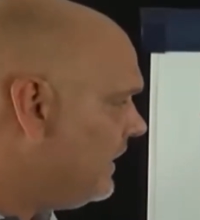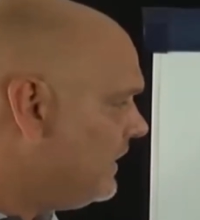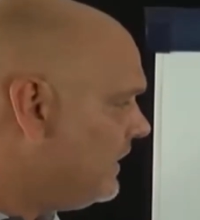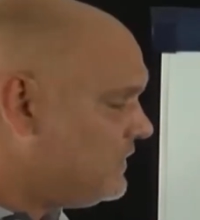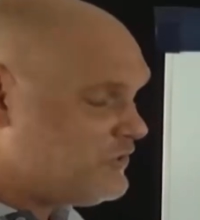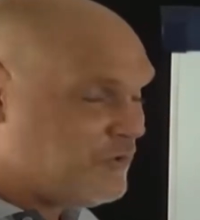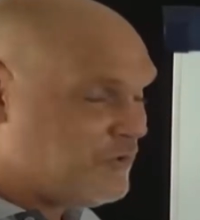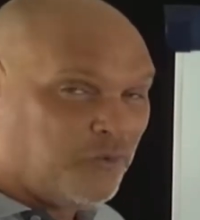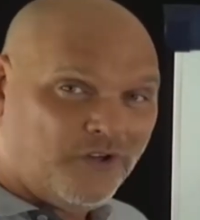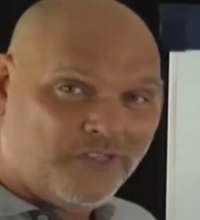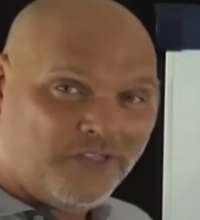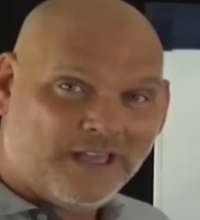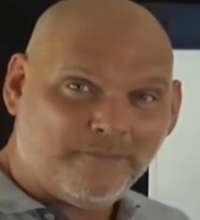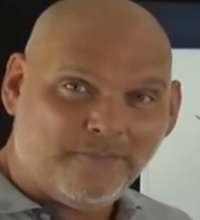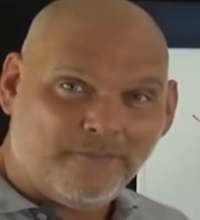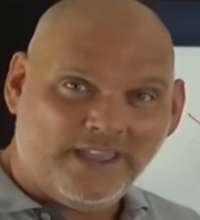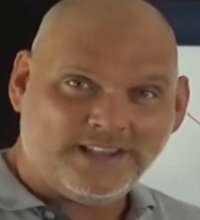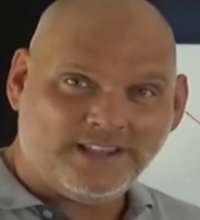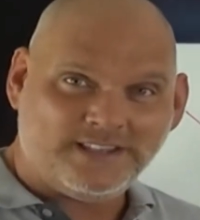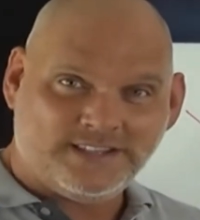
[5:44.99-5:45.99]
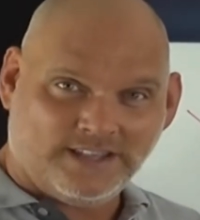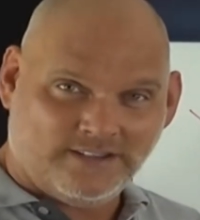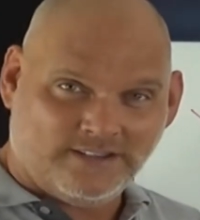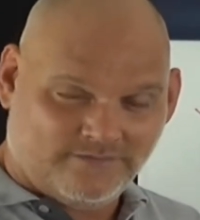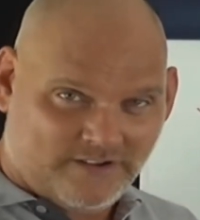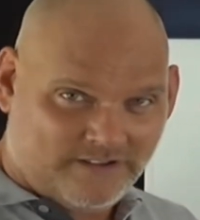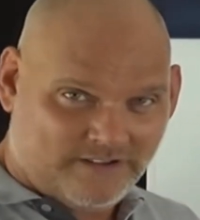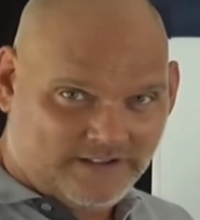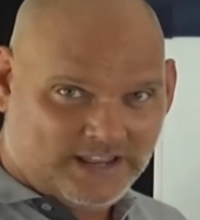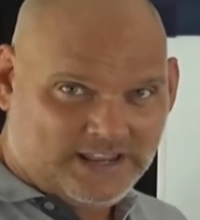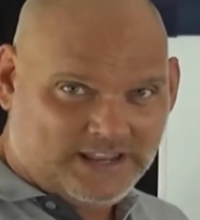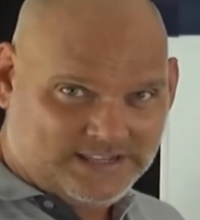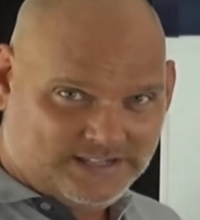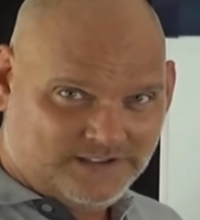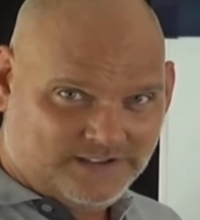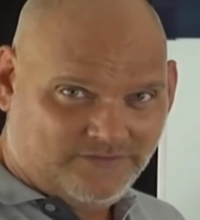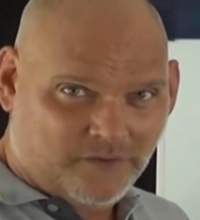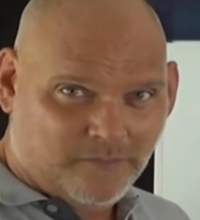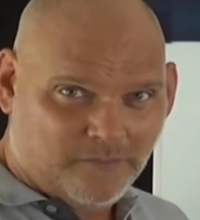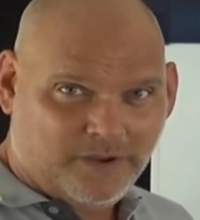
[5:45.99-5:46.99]
So what that makes it very easy
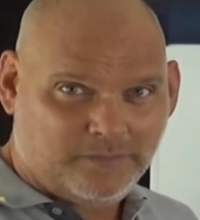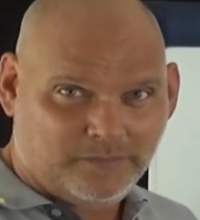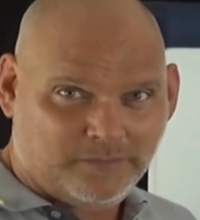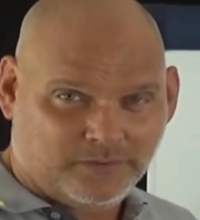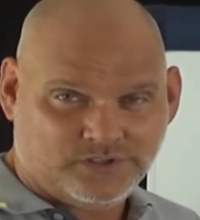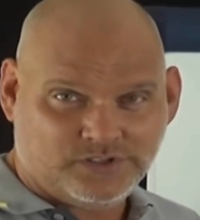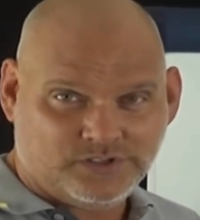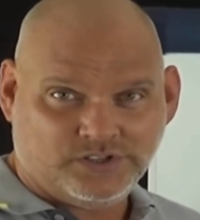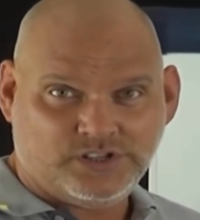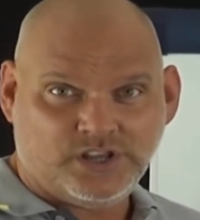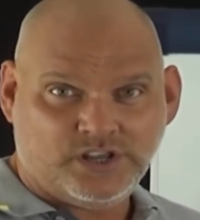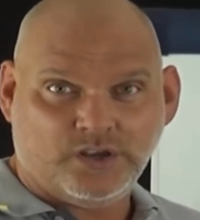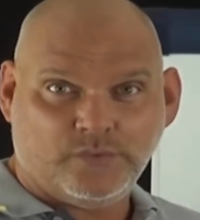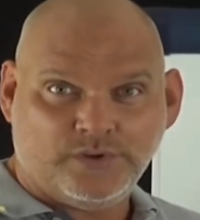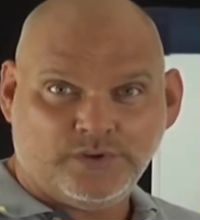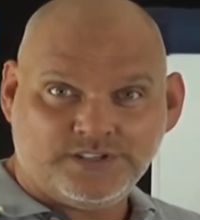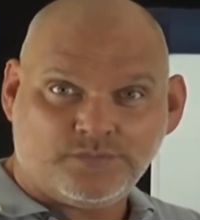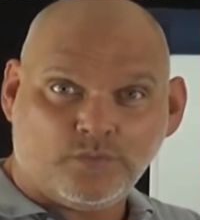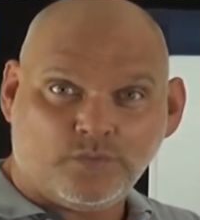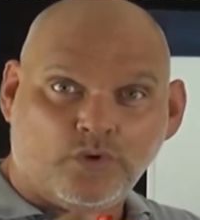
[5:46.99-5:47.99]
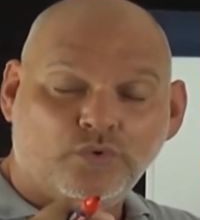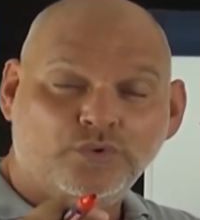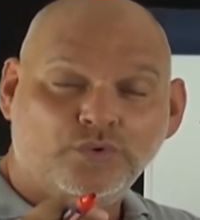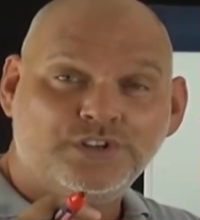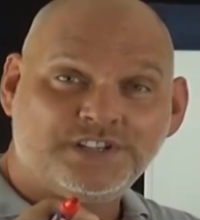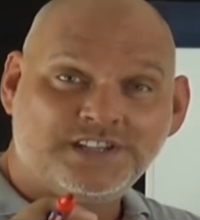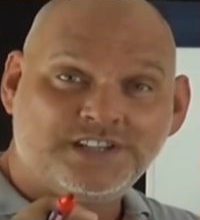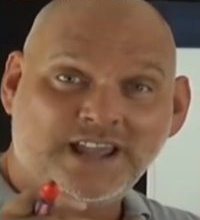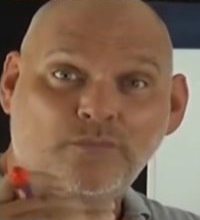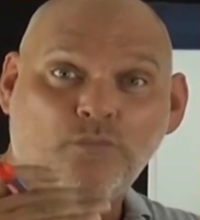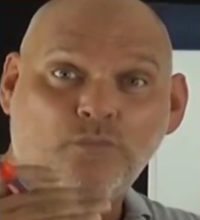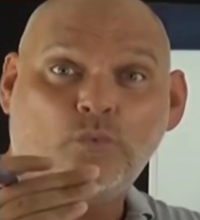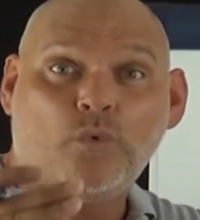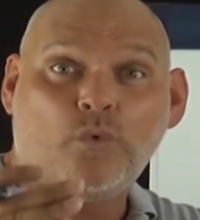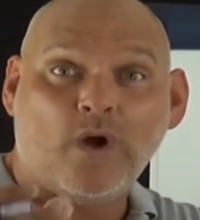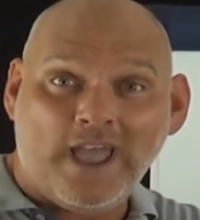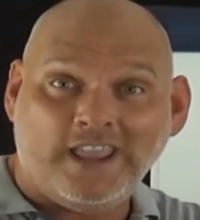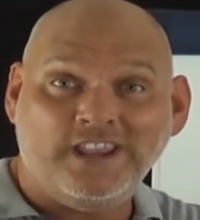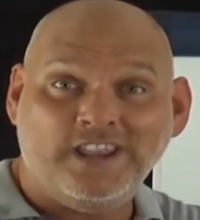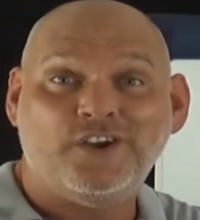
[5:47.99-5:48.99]
for people to do is understand
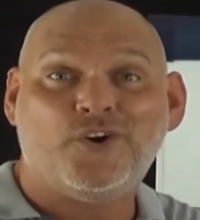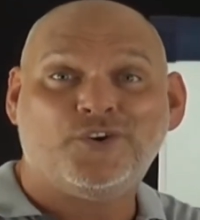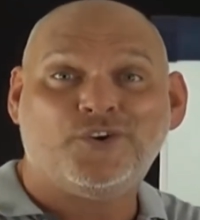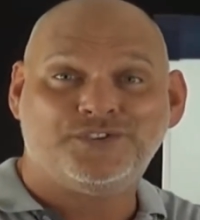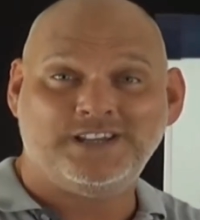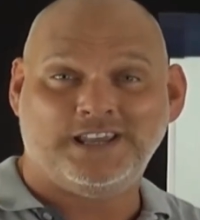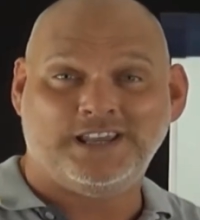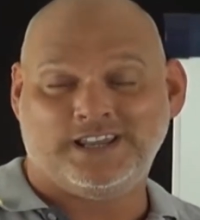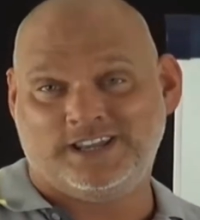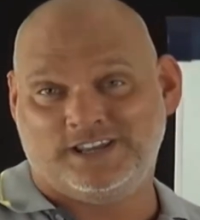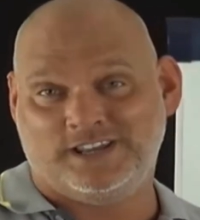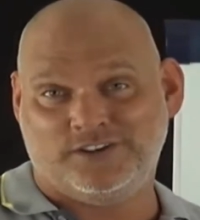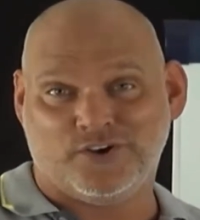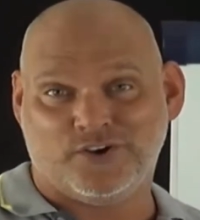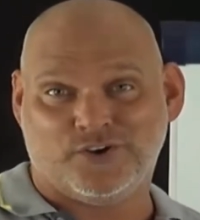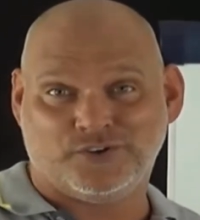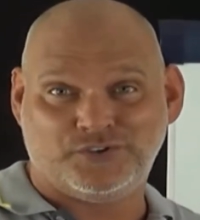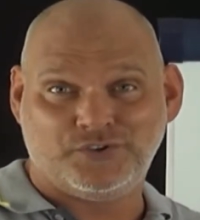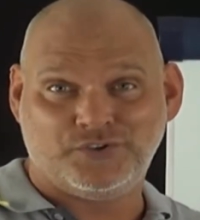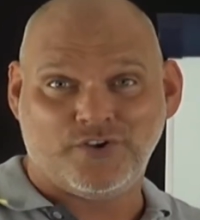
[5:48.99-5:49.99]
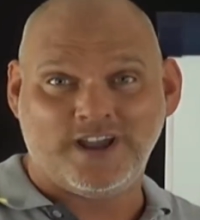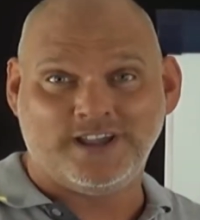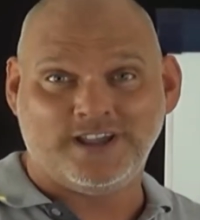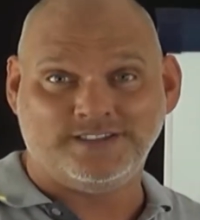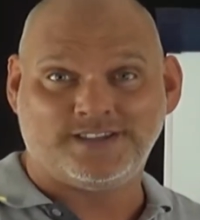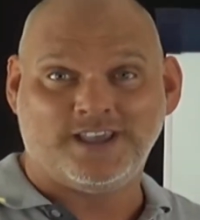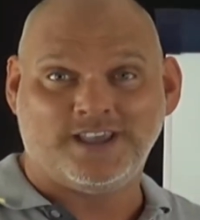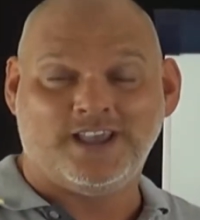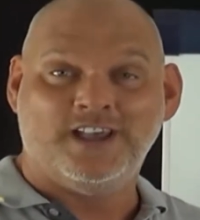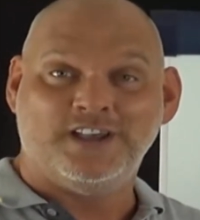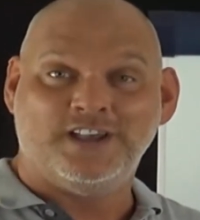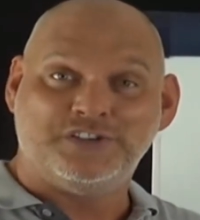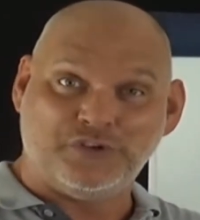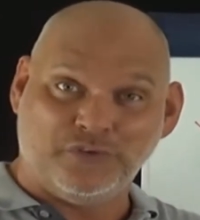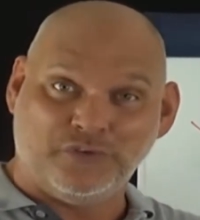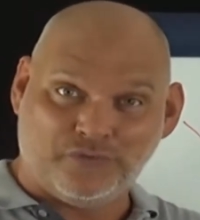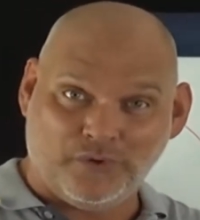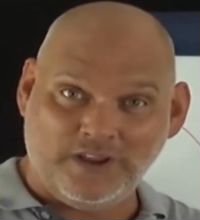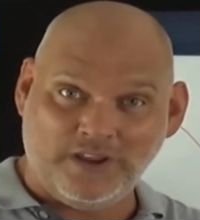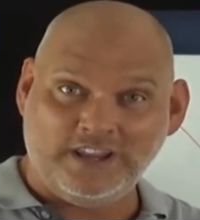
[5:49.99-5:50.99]
where you're taking your trades. So
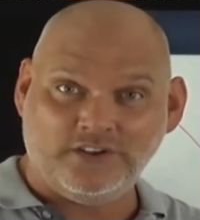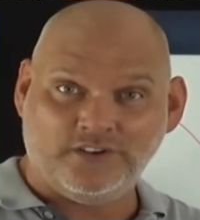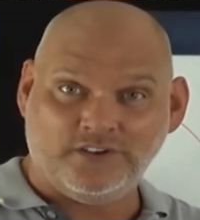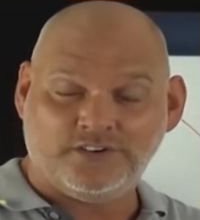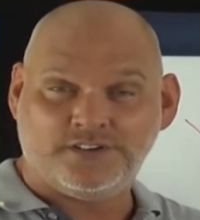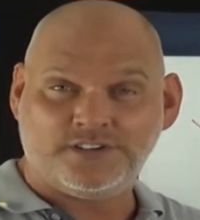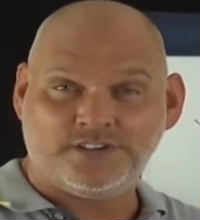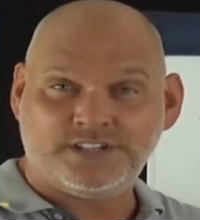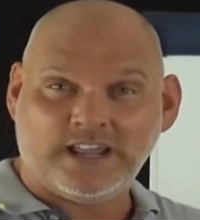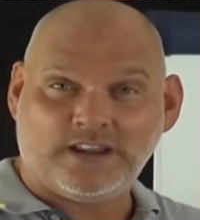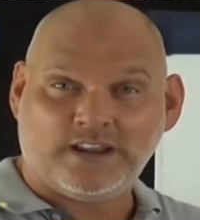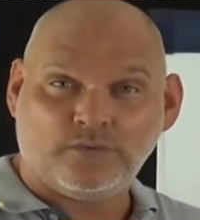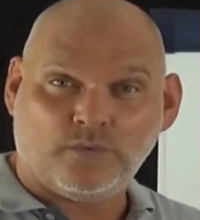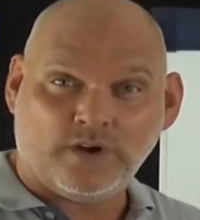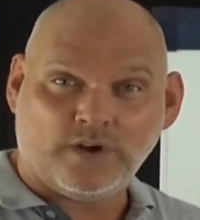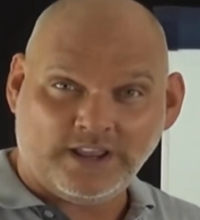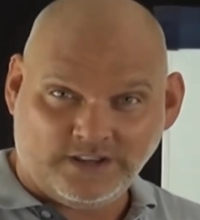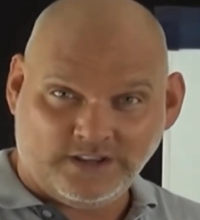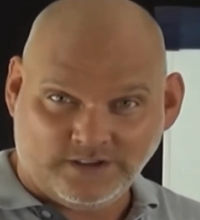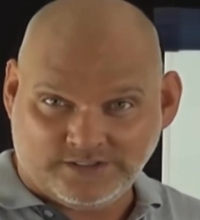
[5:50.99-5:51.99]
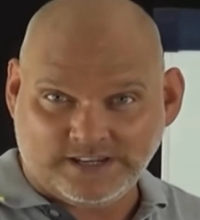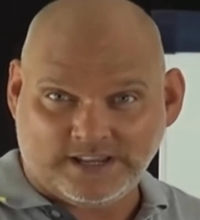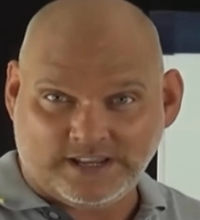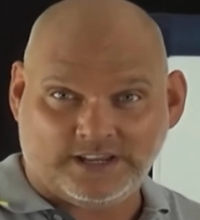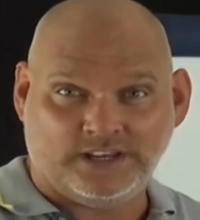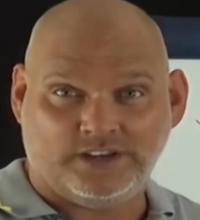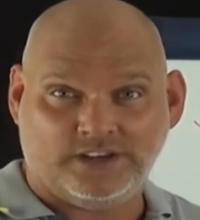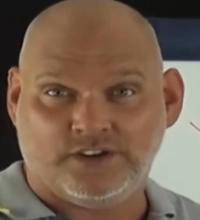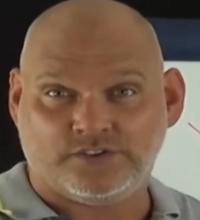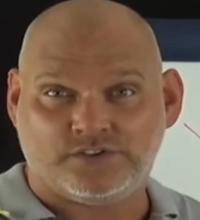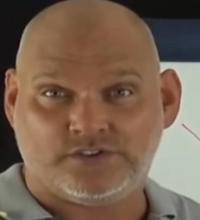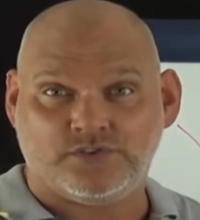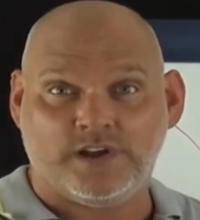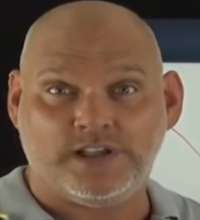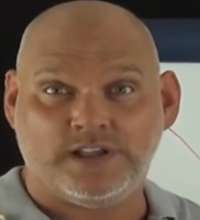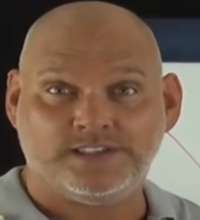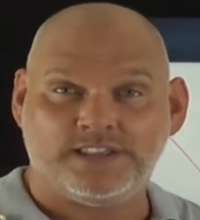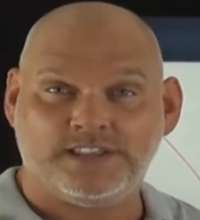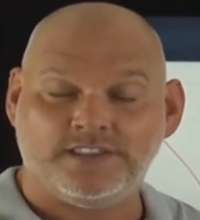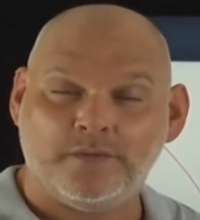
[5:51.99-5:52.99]
if we can understand where you're taking your
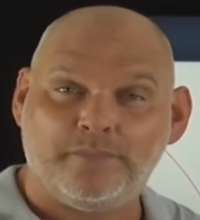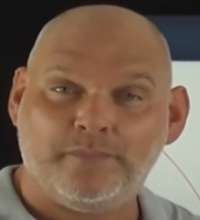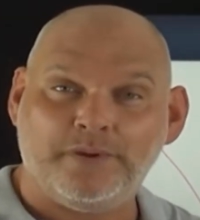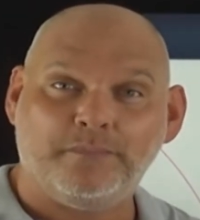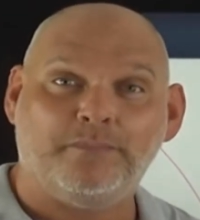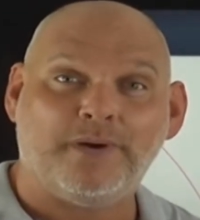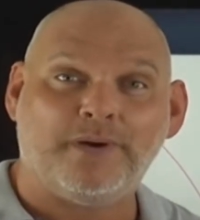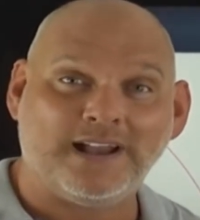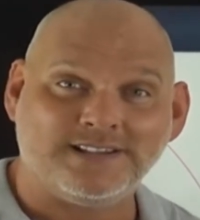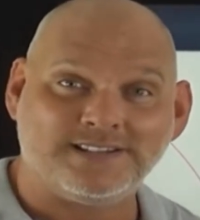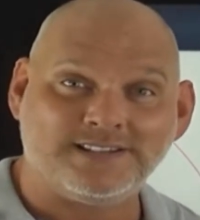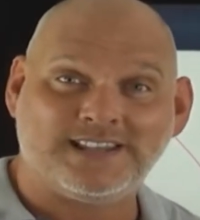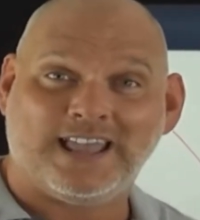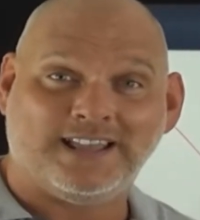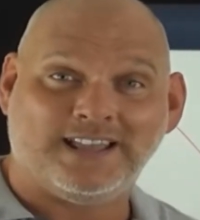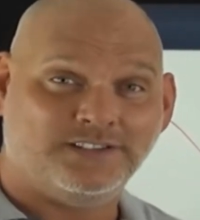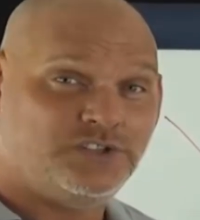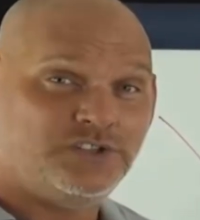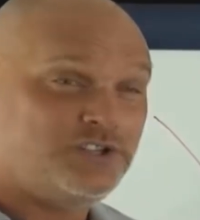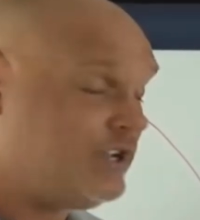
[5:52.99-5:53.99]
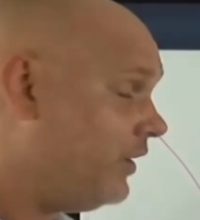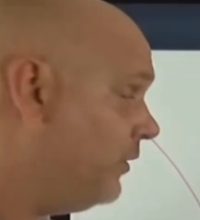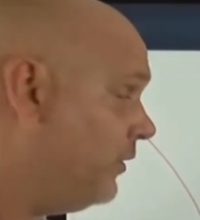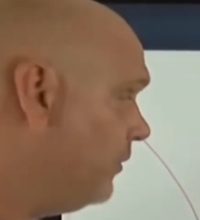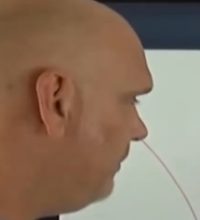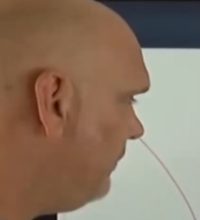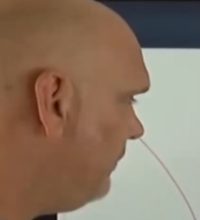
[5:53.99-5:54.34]
trades, then the big banks can too.